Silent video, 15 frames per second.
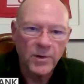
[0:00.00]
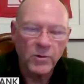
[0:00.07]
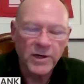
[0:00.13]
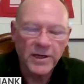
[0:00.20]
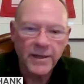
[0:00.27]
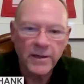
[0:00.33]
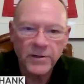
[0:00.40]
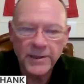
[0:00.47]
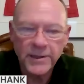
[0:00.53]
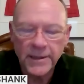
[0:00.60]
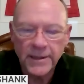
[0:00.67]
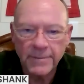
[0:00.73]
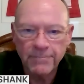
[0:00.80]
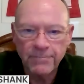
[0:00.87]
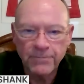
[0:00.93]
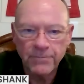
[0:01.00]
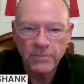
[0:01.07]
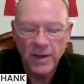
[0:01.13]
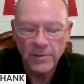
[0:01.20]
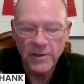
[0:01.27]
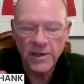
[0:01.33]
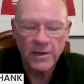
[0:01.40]
But what Gary, um,
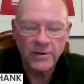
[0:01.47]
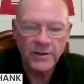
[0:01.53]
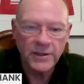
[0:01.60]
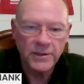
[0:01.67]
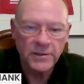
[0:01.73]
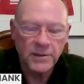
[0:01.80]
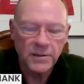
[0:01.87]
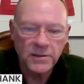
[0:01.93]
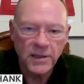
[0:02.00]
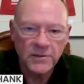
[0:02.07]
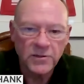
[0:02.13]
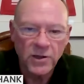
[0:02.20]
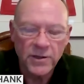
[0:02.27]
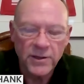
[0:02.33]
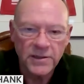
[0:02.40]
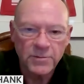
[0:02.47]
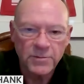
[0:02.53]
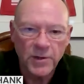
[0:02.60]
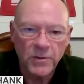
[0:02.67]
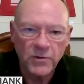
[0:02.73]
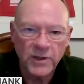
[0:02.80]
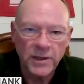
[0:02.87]
maybe Gary can touch on this,
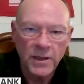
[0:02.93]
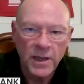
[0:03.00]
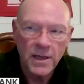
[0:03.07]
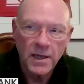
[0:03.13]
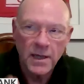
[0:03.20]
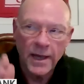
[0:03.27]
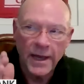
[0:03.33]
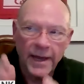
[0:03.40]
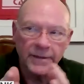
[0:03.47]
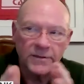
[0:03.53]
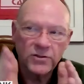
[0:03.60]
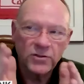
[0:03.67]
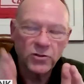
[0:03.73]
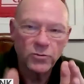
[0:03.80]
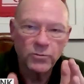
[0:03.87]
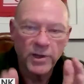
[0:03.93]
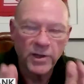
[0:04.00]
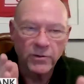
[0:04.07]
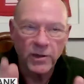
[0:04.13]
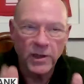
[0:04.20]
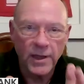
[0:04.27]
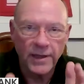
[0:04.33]
but we had two
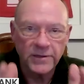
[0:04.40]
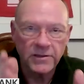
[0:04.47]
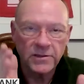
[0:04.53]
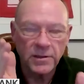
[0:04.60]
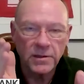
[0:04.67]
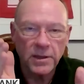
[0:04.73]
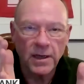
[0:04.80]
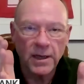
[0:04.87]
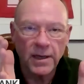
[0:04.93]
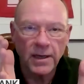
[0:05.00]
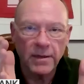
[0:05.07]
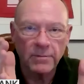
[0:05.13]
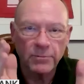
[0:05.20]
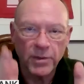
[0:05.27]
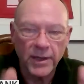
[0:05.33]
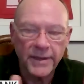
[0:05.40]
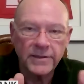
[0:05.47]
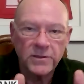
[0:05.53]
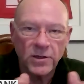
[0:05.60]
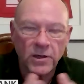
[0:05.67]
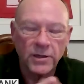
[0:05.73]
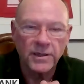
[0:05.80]
mineralized uh,
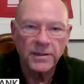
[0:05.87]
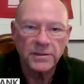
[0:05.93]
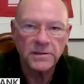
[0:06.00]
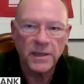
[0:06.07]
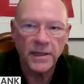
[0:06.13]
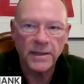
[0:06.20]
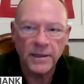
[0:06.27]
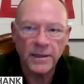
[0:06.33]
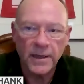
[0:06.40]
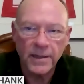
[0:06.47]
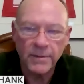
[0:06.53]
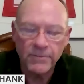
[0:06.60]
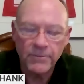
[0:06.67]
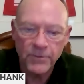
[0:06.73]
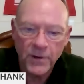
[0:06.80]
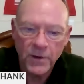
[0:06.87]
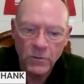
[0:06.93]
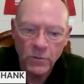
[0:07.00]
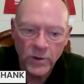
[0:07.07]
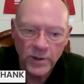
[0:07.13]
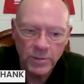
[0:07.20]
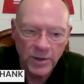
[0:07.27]
plate targets, and um,
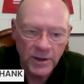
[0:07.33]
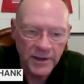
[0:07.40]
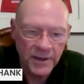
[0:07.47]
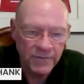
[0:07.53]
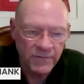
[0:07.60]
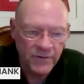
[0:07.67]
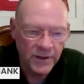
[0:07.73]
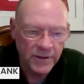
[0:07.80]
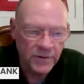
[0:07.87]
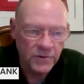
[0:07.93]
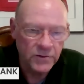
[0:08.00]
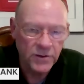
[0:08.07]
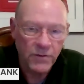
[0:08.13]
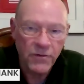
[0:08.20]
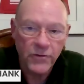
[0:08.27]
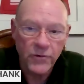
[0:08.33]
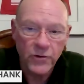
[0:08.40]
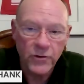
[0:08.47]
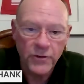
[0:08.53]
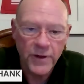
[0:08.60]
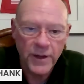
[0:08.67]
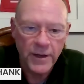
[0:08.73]
we believe that there's a
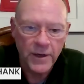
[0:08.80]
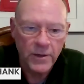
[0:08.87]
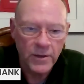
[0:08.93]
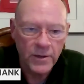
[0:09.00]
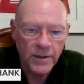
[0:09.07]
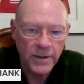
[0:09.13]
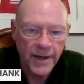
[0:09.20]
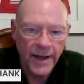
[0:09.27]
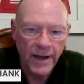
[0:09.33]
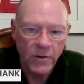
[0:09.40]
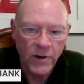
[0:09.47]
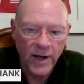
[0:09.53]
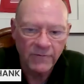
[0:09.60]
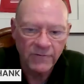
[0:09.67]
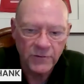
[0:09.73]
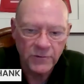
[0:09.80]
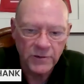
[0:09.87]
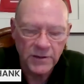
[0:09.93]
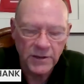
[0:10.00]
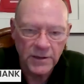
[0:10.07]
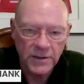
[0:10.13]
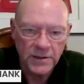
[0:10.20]
third there now
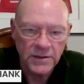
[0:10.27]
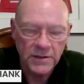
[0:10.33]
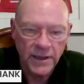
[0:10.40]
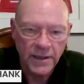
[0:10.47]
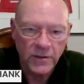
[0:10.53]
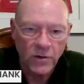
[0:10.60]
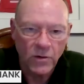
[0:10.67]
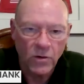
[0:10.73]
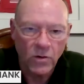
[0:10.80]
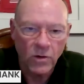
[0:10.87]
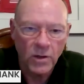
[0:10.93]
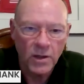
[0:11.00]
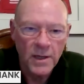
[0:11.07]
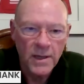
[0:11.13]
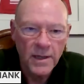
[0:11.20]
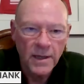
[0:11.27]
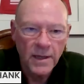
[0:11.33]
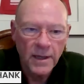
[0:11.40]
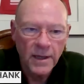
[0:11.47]
after seeing the second hole.